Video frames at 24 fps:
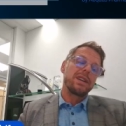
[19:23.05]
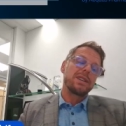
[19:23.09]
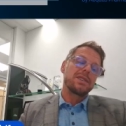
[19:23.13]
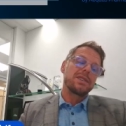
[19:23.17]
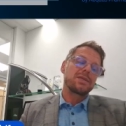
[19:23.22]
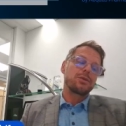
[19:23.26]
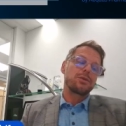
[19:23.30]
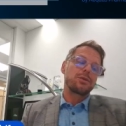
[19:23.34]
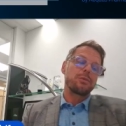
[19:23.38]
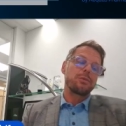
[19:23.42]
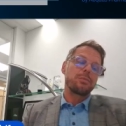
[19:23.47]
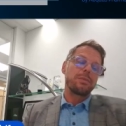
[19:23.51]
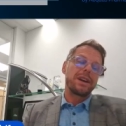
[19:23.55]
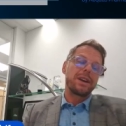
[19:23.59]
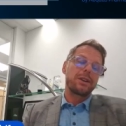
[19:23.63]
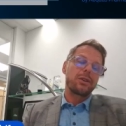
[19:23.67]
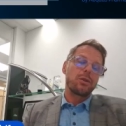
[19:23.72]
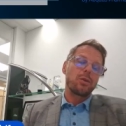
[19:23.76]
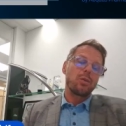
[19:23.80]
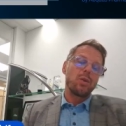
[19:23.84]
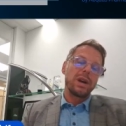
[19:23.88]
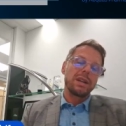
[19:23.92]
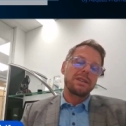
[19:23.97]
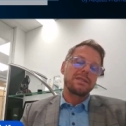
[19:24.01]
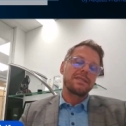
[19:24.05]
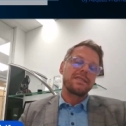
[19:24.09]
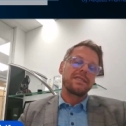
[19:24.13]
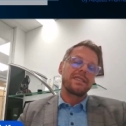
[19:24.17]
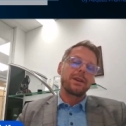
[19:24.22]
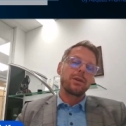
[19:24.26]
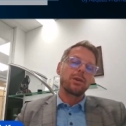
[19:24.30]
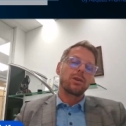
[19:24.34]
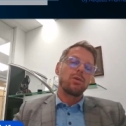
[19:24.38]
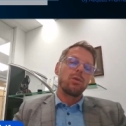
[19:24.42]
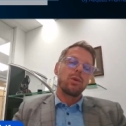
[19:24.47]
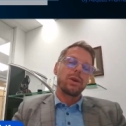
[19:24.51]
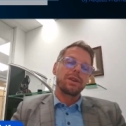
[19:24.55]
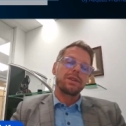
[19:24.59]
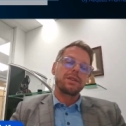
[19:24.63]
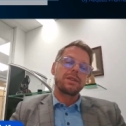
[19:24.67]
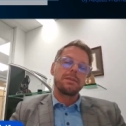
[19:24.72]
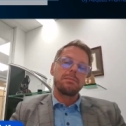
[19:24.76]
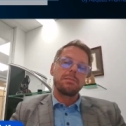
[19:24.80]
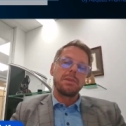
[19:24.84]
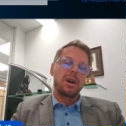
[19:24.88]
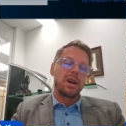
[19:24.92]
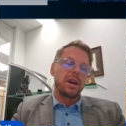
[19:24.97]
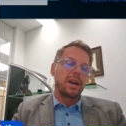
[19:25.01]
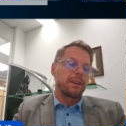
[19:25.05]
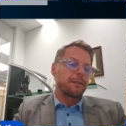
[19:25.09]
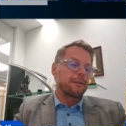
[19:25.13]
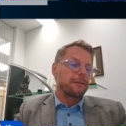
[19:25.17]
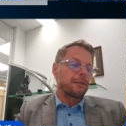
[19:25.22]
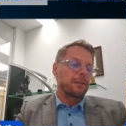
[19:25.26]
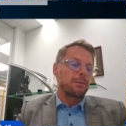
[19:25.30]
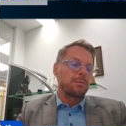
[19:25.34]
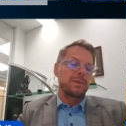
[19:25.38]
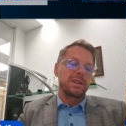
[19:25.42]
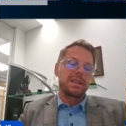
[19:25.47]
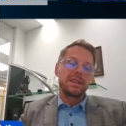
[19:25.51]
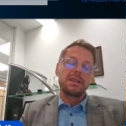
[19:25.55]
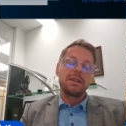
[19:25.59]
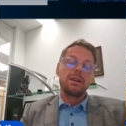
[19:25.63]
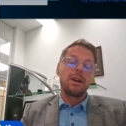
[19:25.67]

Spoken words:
So no matter what, they're going to buy from the